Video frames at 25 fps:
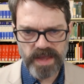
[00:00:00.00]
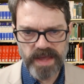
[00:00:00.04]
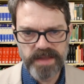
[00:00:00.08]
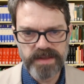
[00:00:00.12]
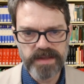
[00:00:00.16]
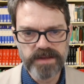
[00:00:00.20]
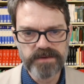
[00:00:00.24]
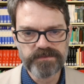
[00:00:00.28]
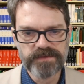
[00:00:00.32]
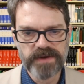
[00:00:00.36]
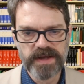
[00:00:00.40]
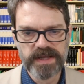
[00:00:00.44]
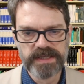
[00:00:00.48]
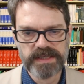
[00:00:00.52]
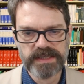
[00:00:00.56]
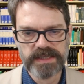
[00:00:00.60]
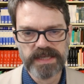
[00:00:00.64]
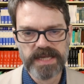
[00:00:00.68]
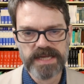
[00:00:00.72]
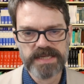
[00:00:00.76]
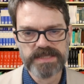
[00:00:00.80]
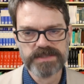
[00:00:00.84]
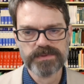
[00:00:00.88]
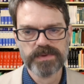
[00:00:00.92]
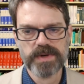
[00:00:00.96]
And then finally, the
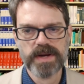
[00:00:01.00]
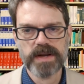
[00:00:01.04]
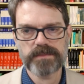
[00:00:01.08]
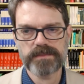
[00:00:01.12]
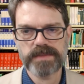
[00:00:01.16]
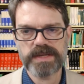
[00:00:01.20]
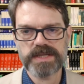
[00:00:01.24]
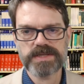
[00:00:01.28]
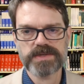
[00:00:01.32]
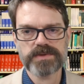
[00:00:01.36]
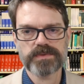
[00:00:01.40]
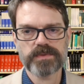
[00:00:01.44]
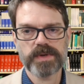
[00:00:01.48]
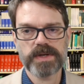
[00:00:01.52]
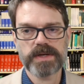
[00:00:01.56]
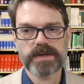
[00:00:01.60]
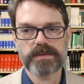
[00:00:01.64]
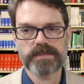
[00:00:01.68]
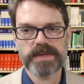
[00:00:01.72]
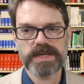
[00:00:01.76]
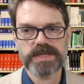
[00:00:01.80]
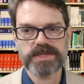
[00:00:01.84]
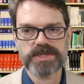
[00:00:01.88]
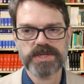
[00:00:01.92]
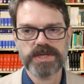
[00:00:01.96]
last one I wanted to
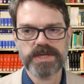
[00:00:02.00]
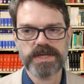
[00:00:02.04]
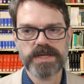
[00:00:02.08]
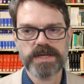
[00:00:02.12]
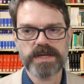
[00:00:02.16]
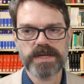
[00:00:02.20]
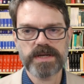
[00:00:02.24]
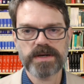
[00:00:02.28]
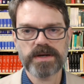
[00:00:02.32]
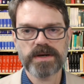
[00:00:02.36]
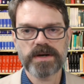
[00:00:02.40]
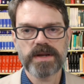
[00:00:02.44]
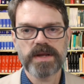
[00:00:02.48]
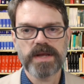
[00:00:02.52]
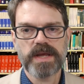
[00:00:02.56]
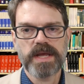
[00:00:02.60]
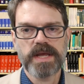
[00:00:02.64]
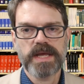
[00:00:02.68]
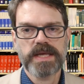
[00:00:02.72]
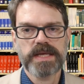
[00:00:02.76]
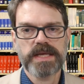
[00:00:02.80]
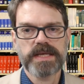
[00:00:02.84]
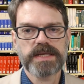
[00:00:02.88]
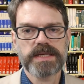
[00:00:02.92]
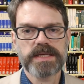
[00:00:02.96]
mention here
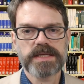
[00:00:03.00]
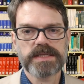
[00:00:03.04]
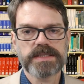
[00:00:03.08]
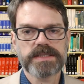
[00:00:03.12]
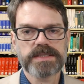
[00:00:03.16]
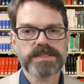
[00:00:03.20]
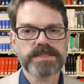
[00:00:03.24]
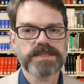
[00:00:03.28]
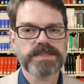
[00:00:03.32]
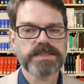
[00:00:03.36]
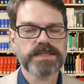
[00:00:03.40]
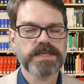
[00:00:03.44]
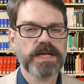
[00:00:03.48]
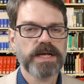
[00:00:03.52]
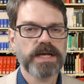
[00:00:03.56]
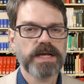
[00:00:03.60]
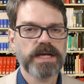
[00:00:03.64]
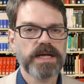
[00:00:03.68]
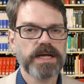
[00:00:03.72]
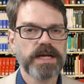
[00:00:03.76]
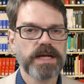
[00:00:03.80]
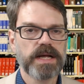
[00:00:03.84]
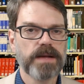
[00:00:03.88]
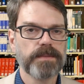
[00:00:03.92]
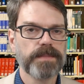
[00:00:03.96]
is
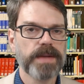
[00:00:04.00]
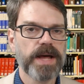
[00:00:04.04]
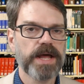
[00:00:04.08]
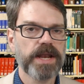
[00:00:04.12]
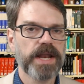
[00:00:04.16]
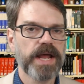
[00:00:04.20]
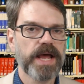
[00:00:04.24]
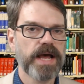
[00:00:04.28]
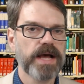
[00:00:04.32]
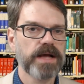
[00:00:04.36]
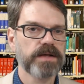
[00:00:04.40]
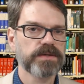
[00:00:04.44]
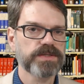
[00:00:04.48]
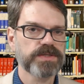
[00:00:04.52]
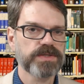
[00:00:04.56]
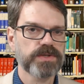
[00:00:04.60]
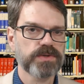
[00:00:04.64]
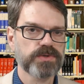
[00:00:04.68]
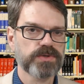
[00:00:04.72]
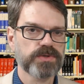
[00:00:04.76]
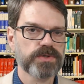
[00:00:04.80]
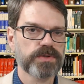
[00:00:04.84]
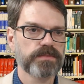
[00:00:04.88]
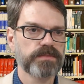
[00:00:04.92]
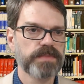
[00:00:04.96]
uh, about how
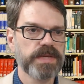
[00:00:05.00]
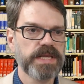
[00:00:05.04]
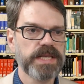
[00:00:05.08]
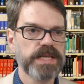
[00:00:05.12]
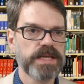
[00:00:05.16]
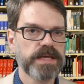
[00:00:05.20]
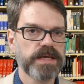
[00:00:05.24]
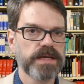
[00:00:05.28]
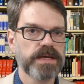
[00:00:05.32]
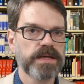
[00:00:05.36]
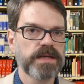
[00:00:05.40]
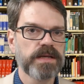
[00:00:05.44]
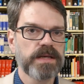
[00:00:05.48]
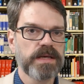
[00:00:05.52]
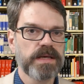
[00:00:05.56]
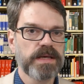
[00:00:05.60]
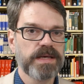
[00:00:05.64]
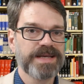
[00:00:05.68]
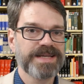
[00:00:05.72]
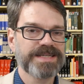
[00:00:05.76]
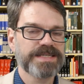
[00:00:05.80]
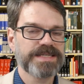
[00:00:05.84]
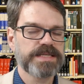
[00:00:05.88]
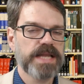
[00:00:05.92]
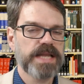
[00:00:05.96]
social media
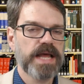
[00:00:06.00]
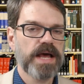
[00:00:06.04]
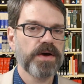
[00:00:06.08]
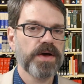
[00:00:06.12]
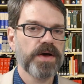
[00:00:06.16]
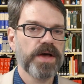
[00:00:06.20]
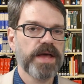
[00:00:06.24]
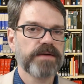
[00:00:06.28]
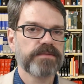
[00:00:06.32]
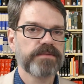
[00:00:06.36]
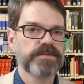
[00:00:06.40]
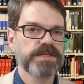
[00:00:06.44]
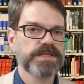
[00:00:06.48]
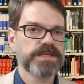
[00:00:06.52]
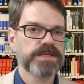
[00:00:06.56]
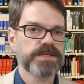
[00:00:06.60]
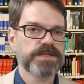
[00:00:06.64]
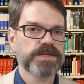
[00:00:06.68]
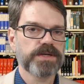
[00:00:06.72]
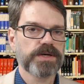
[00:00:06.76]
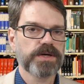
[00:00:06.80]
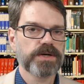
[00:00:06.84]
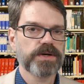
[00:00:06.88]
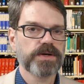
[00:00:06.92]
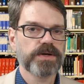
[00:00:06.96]
is now having to
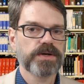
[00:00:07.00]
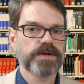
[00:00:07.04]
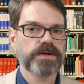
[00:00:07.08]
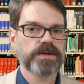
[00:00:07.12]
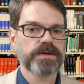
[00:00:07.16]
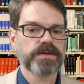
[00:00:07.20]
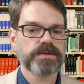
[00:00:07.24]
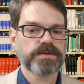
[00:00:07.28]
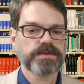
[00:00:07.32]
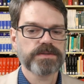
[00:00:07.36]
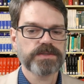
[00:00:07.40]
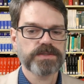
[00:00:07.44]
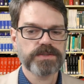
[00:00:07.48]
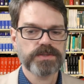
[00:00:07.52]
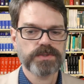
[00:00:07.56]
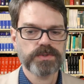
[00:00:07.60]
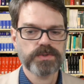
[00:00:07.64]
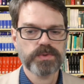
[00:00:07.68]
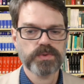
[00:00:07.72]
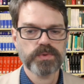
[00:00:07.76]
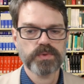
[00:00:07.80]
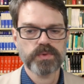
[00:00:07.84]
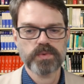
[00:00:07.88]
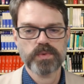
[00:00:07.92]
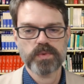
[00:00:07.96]
turn
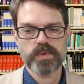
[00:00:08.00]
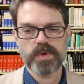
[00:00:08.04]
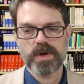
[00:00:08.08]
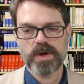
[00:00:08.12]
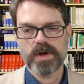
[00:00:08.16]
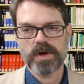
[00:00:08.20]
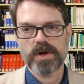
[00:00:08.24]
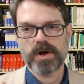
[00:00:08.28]
to